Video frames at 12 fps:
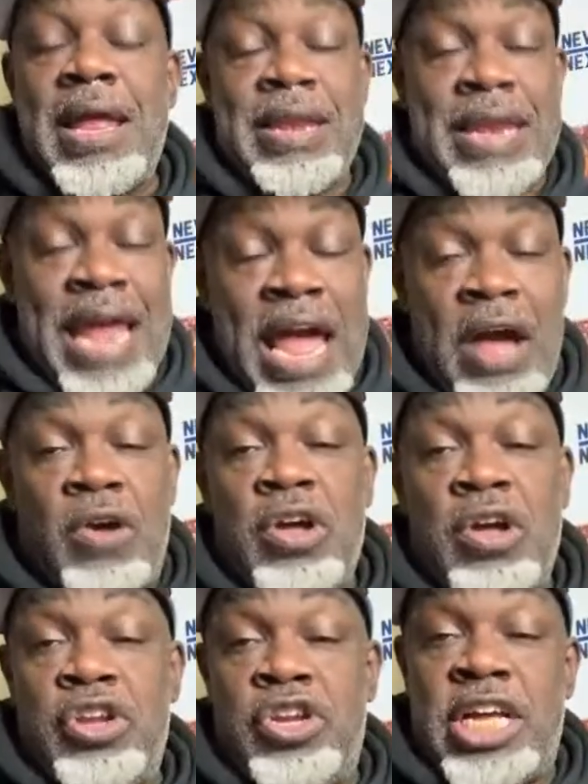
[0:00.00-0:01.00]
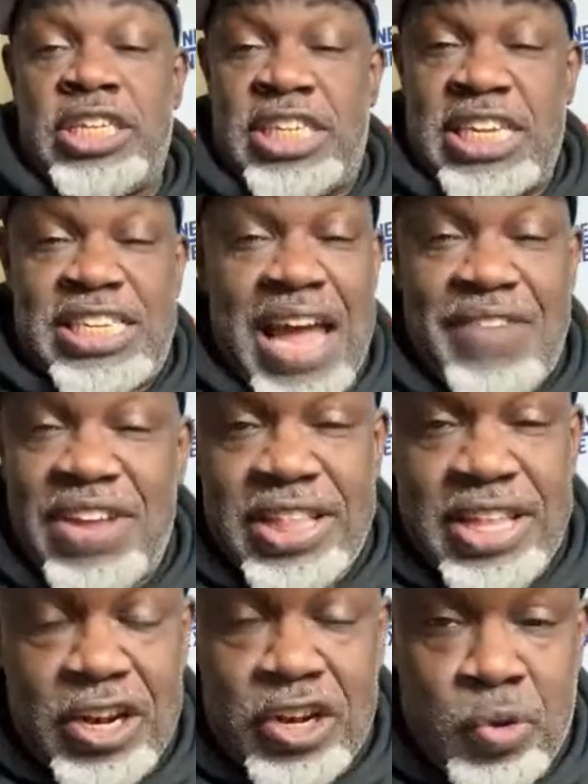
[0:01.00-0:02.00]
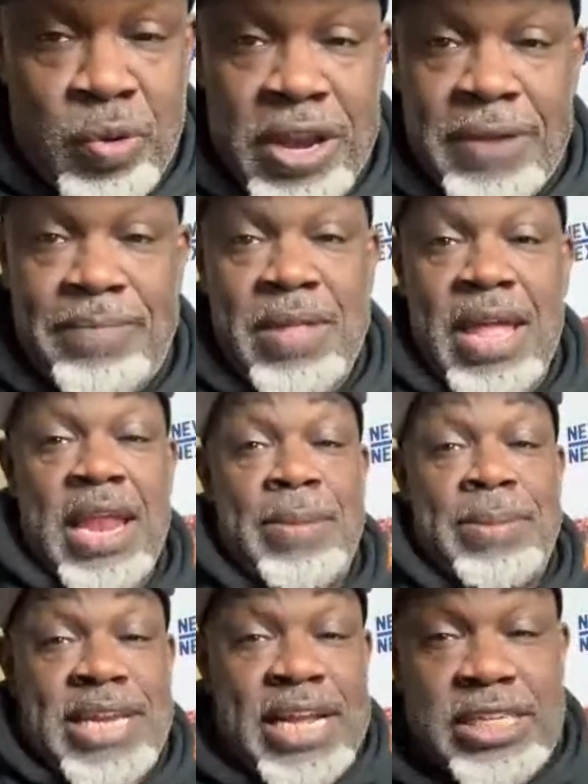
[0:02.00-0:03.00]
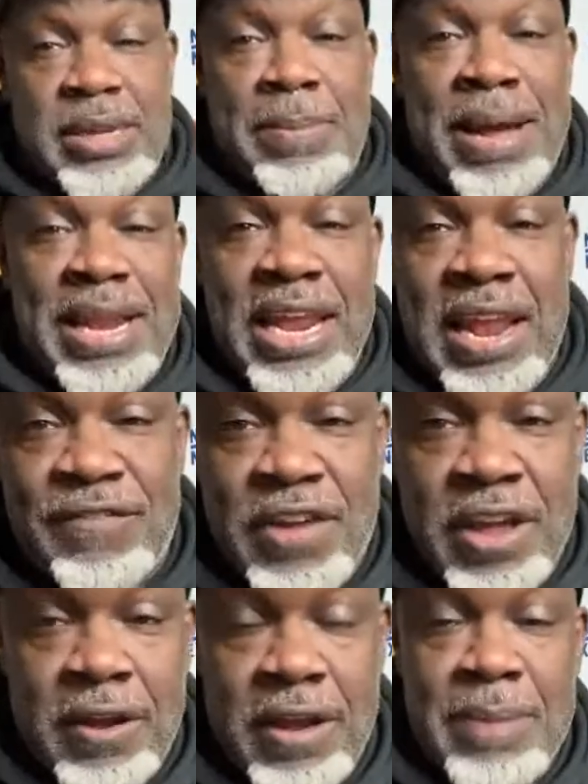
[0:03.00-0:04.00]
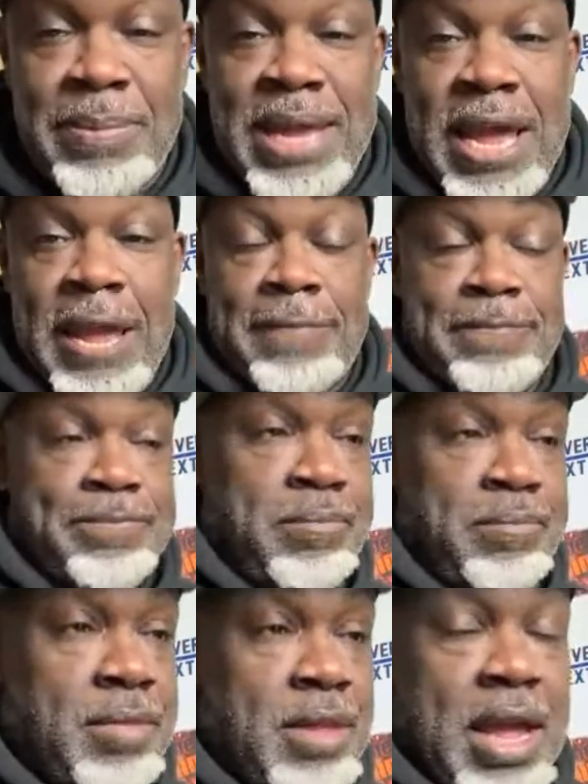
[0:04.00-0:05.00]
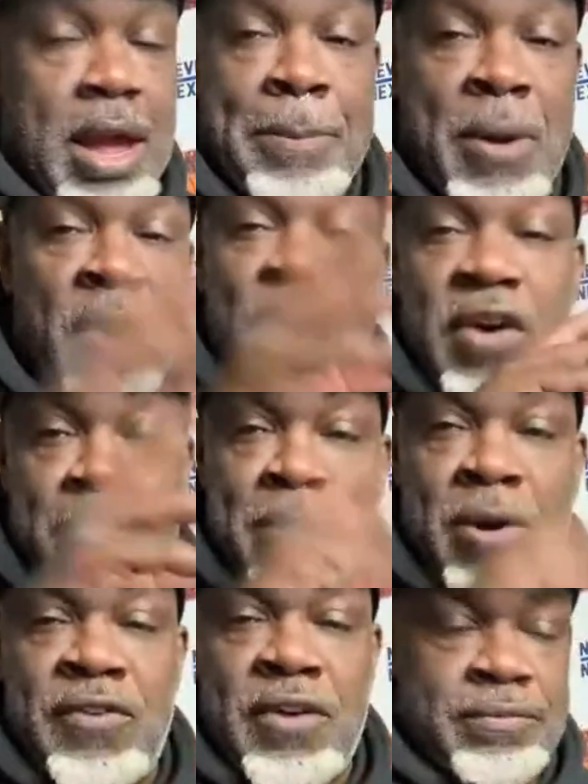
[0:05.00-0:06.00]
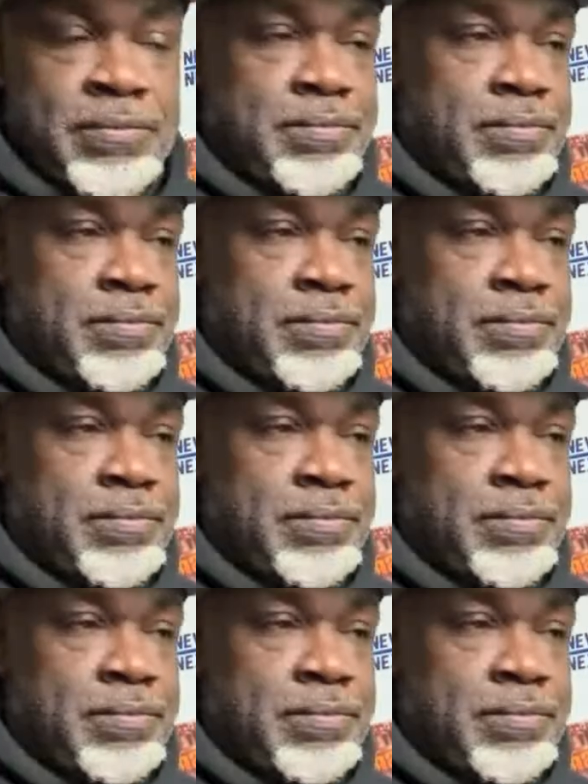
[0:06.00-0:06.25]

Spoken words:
Now, does this have anything to do with it? Let me tell you something about the NFL, NBA. Both of them.